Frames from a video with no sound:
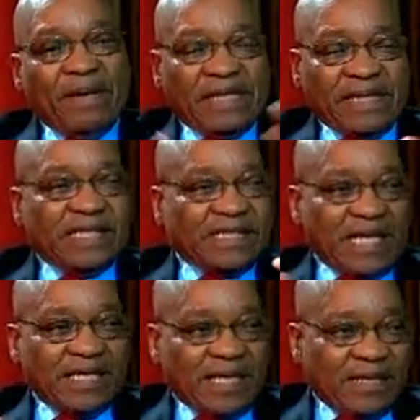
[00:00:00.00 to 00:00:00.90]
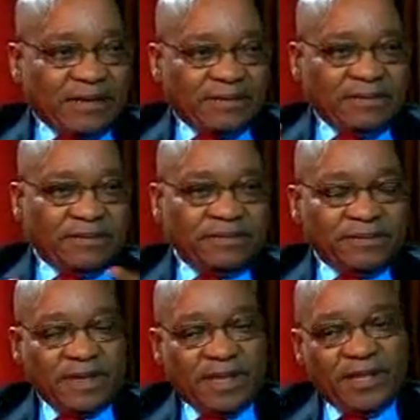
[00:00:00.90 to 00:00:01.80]
but it has other
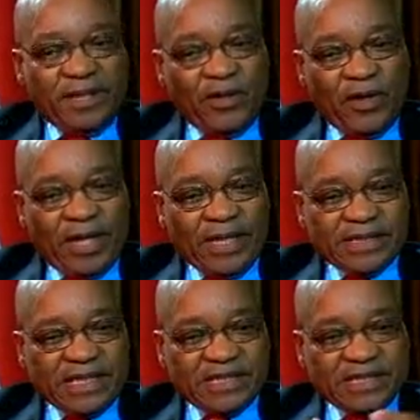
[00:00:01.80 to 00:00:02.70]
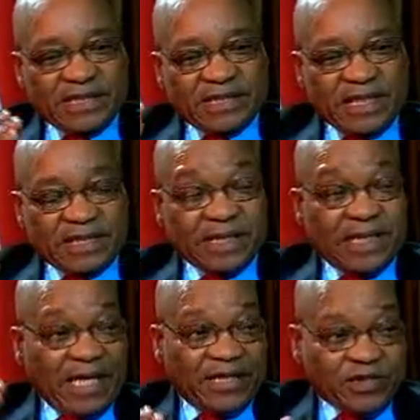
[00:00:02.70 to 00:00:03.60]
organizations that
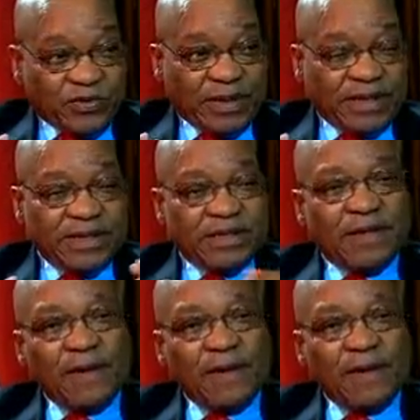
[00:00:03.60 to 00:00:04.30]
relate to it.